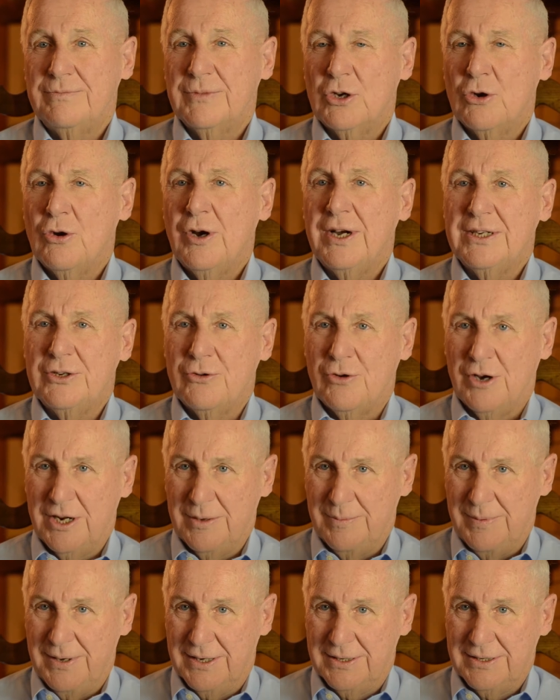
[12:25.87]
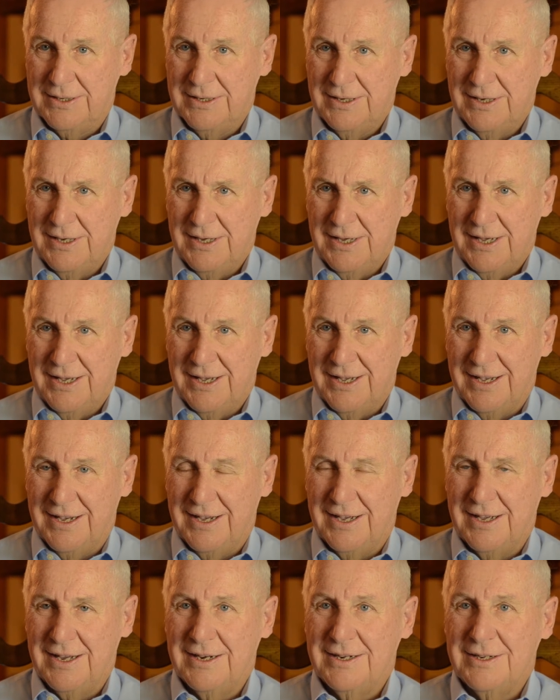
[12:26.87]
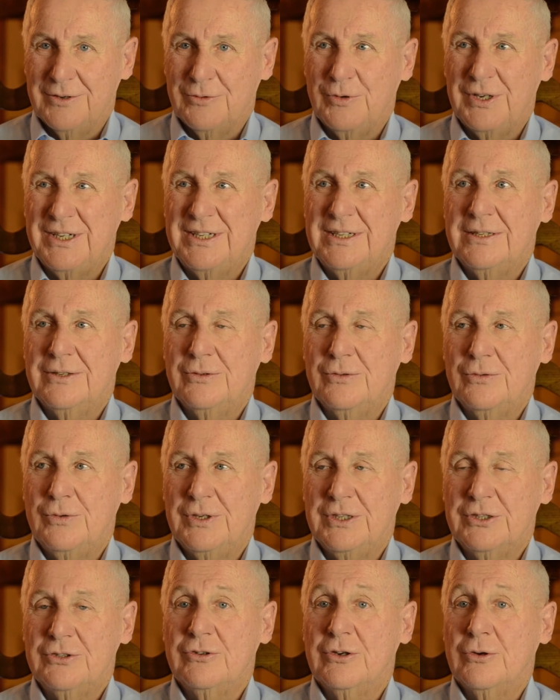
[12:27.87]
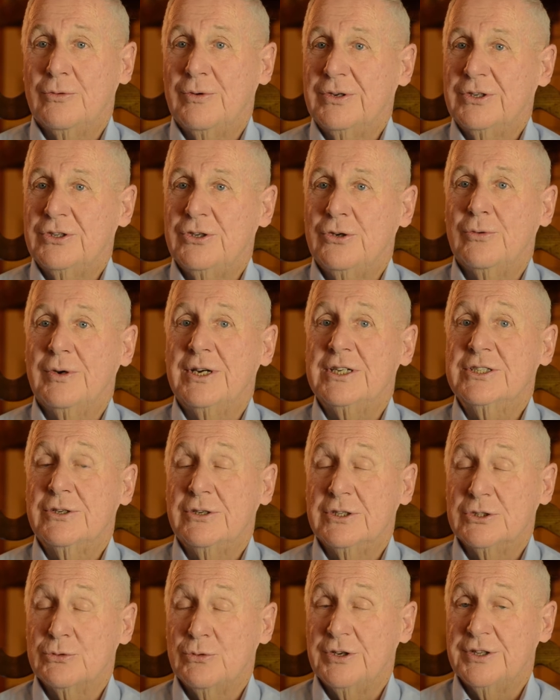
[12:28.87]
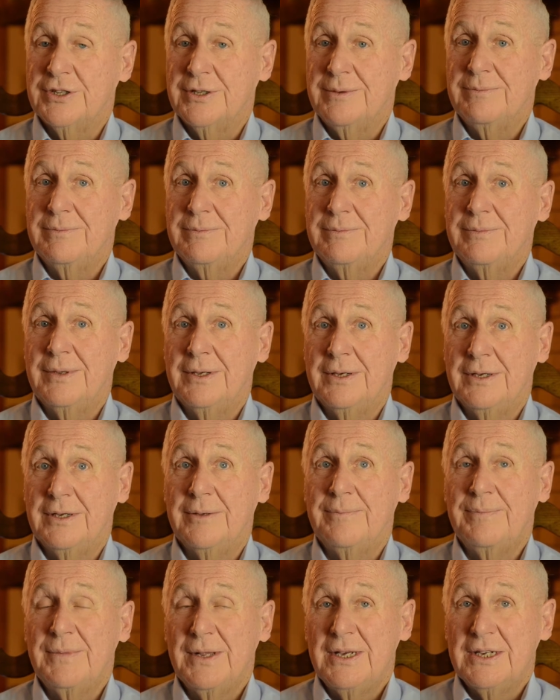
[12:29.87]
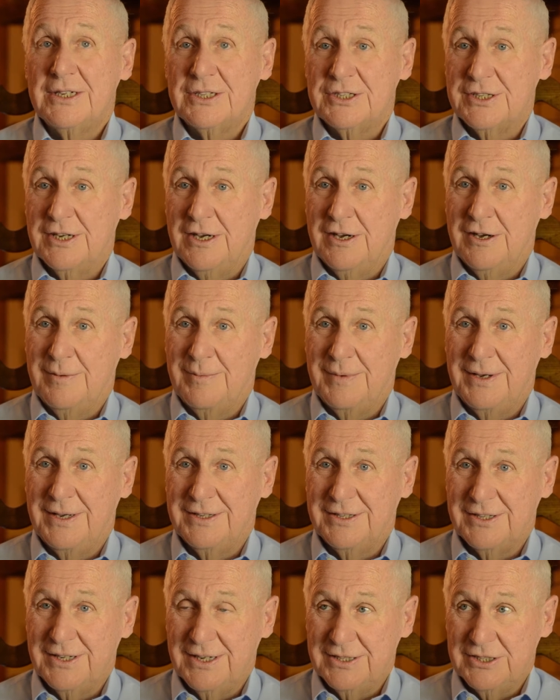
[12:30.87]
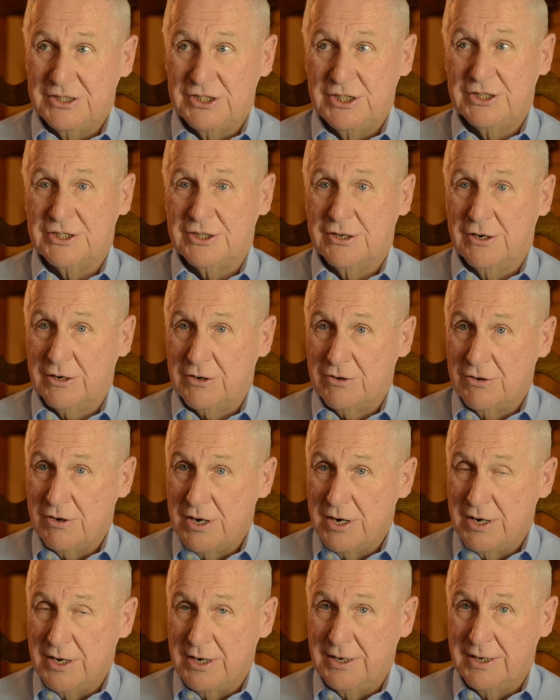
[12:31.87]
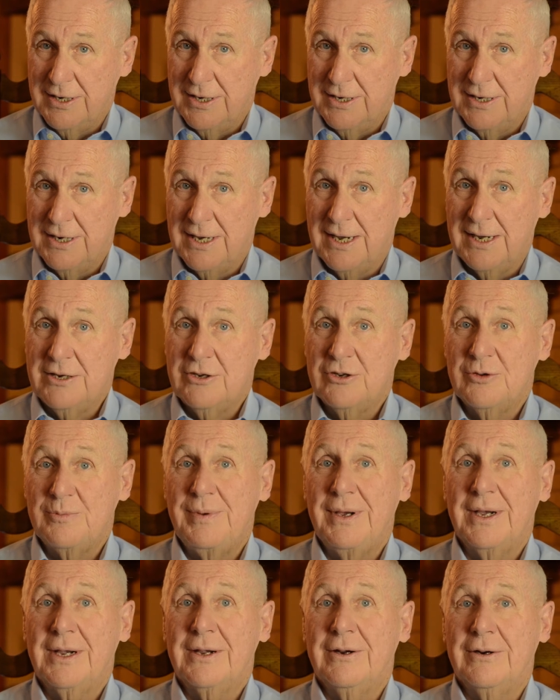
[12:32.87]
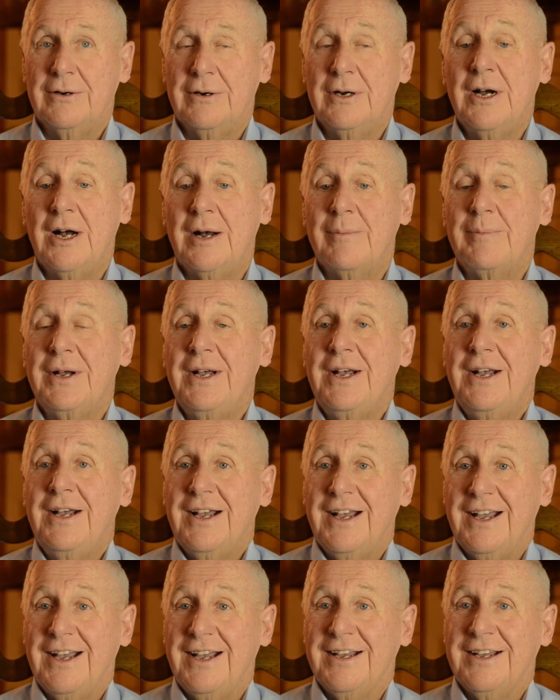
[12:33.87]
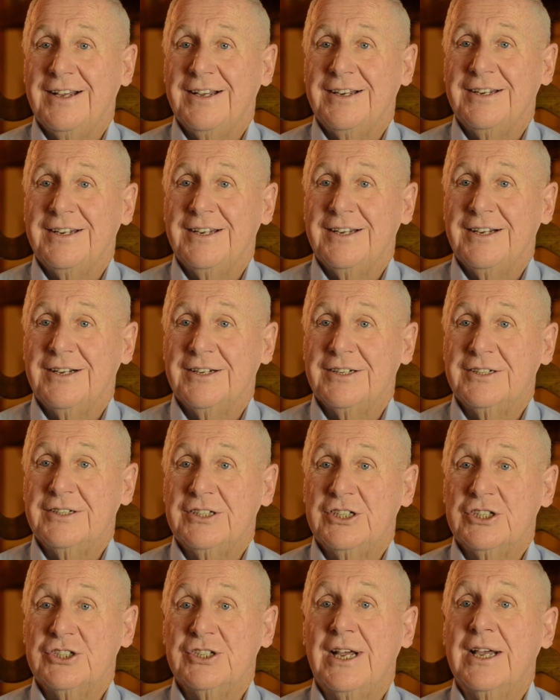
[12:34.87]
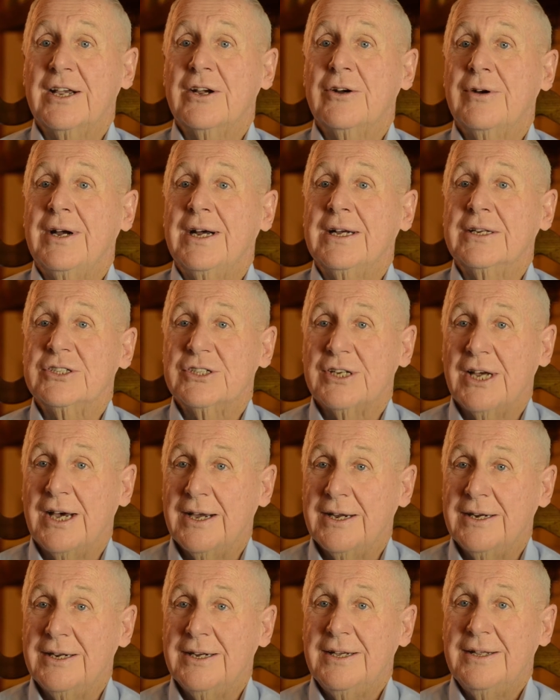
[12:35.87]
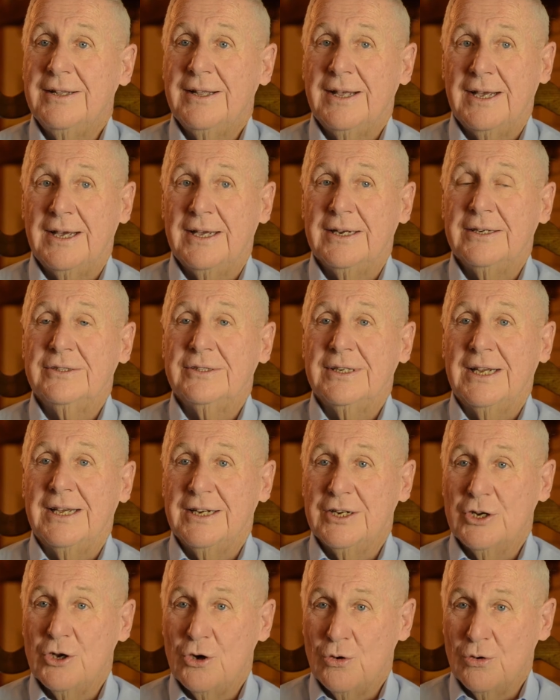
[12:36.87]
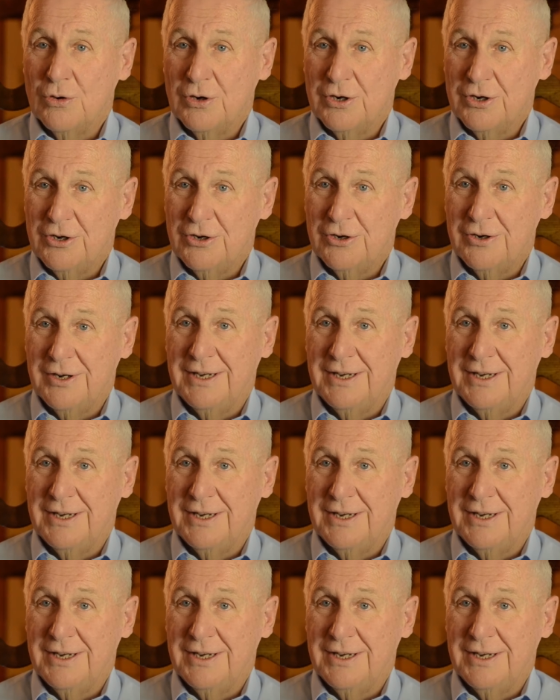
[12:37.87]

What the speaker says: cried quite a bit, and we went to restaurants with them some, and she'd start crying, and I could pick her up and just take her outside and hold her